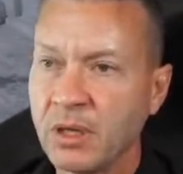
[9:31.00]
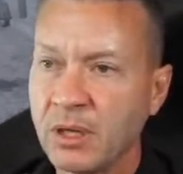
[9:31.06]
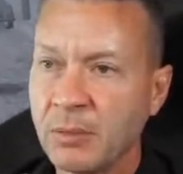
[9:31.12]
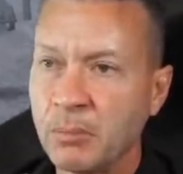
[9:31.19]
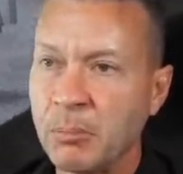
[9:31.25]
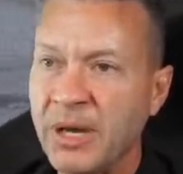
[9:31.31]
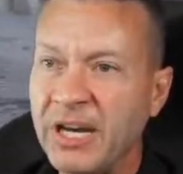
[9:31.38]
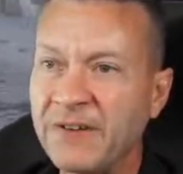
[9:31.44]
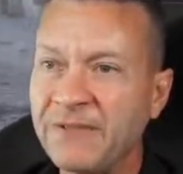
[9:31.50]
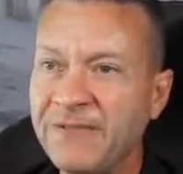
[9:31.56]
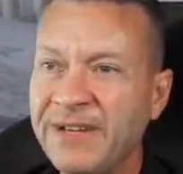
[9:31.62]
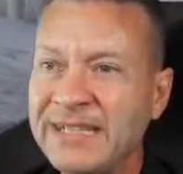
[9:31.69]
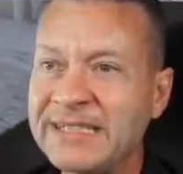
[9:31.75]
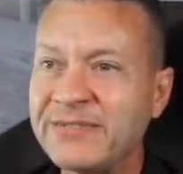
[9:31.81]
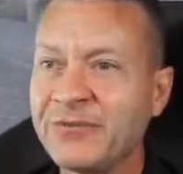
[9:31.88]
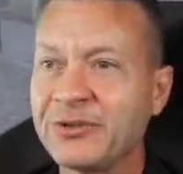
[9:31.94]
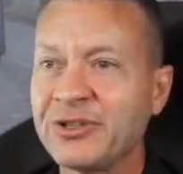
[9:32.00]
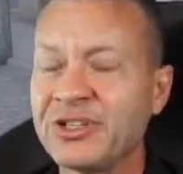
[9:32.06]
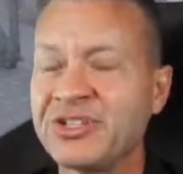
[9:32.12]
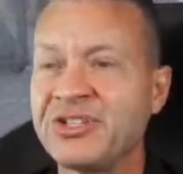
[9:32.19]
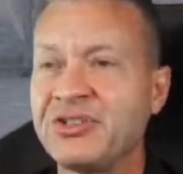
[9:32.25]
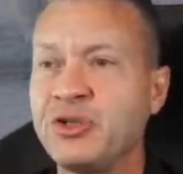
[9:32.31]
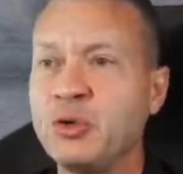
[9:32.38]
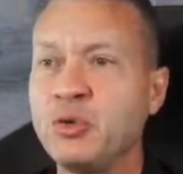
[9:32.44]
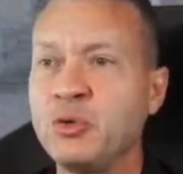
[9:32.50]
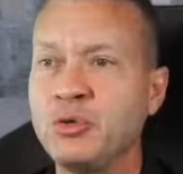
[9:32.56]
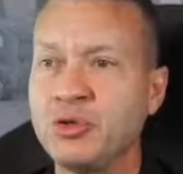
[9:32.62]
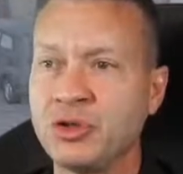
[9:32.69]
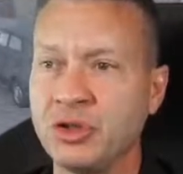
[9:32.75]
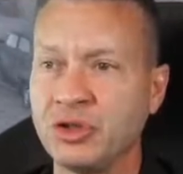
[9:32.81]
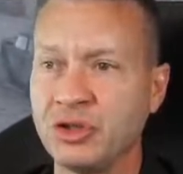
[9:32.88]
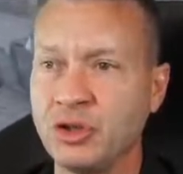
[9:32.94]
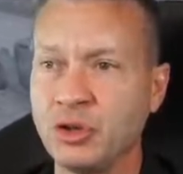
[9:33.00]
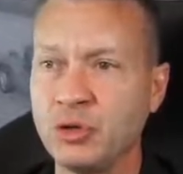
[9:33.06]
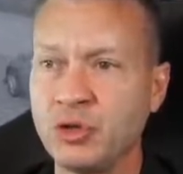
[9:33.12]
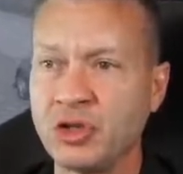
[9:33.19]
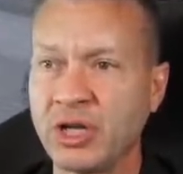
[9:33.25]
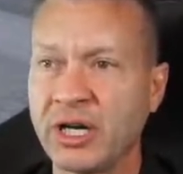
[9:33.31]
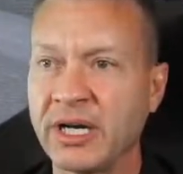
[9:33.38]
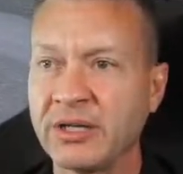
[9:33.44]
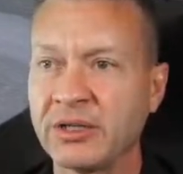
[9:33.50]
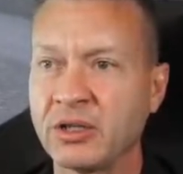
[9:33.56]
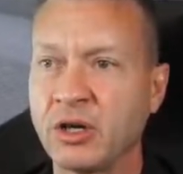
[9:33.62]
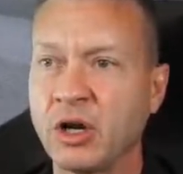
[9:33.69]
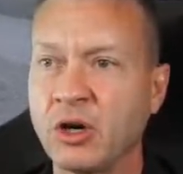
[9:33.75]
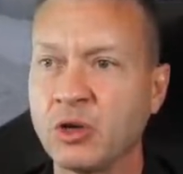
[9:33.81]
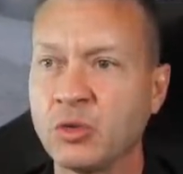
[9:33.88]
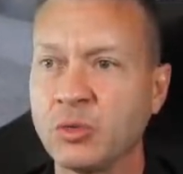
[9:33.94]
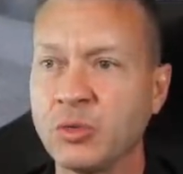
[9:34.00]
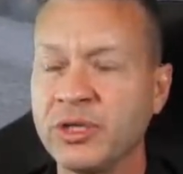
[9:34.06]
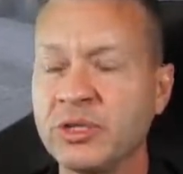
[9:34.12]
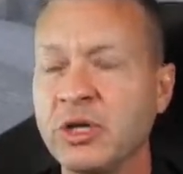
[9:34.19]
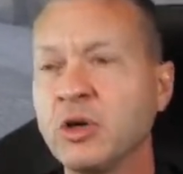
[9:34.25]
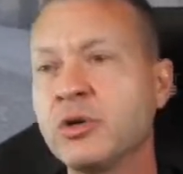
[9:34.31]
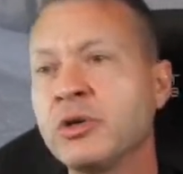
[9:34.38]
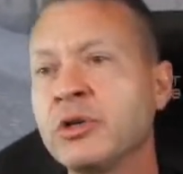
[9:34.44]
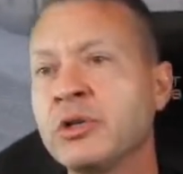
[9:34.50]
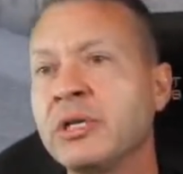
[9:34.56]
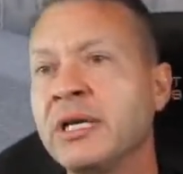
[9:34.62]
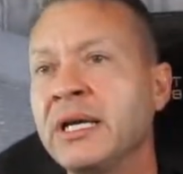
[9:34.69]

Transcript: Benefit for this two, the two-shot auto-reloader,